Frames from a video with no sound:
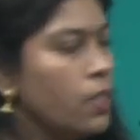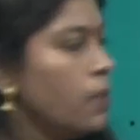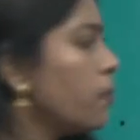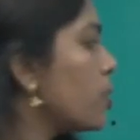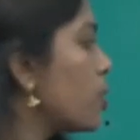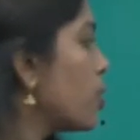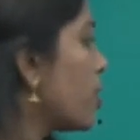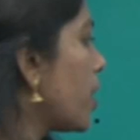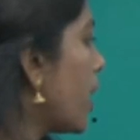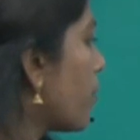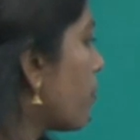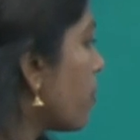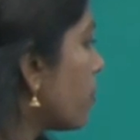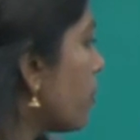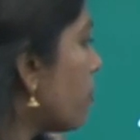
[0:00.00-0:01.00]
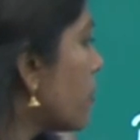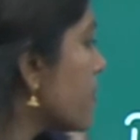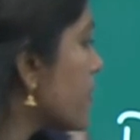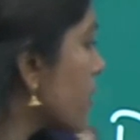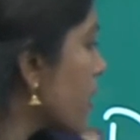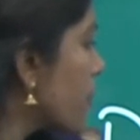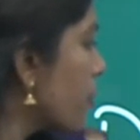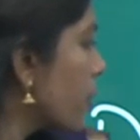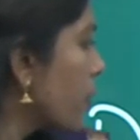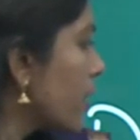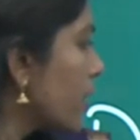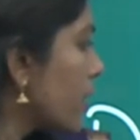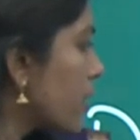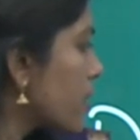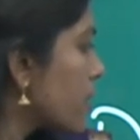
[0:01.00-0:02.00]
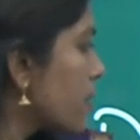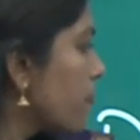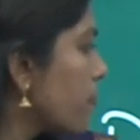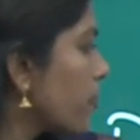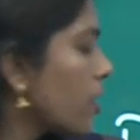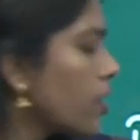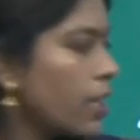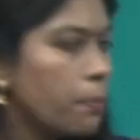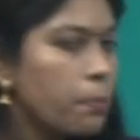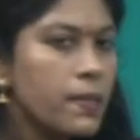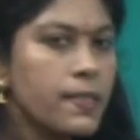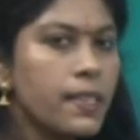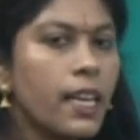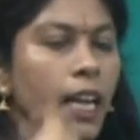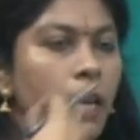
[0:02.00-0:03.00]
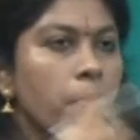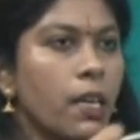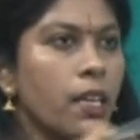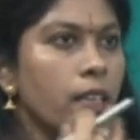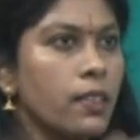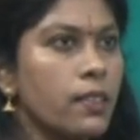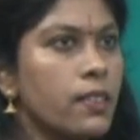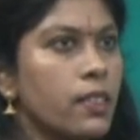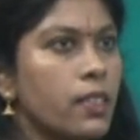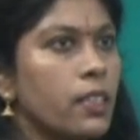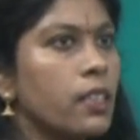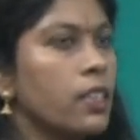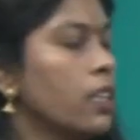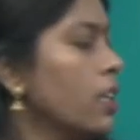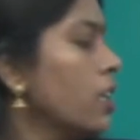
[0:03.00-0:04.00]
which you take from the prescriptive ethics, they are prescribing certain